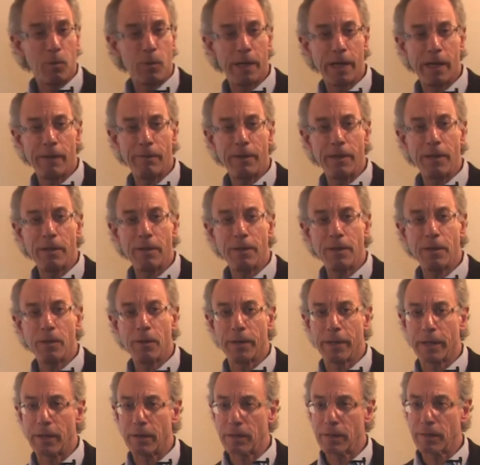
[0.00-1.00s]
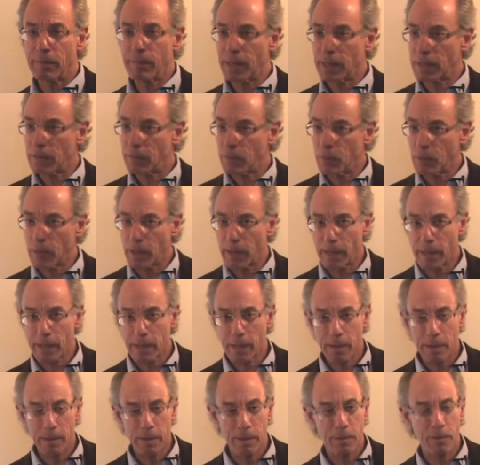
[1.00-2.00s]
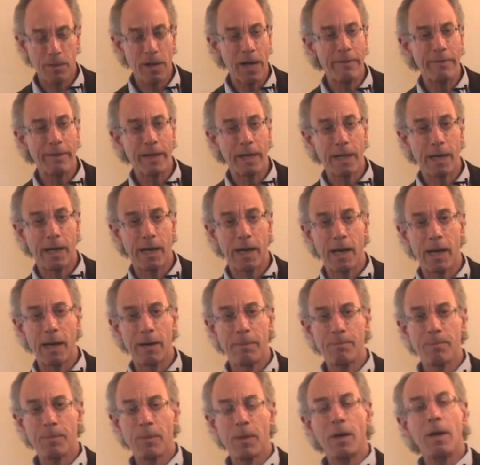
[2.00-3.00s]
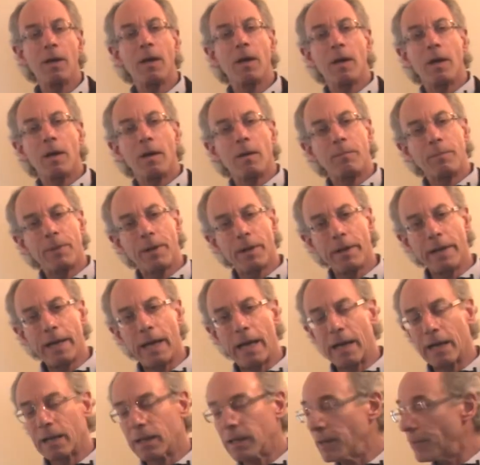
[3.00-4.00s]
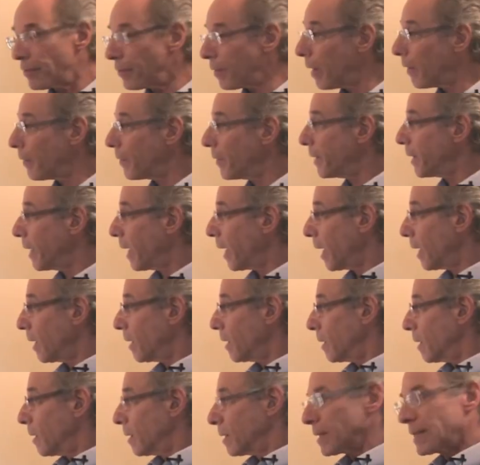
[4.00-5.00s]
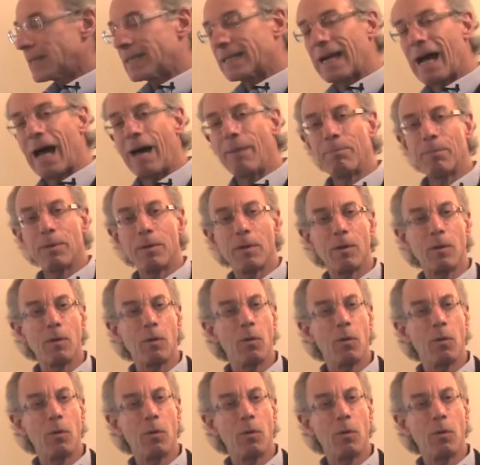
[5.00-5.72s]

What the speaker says: whatever you're doing, you're in the middle of work, driving a car, periodically throughout the day, stop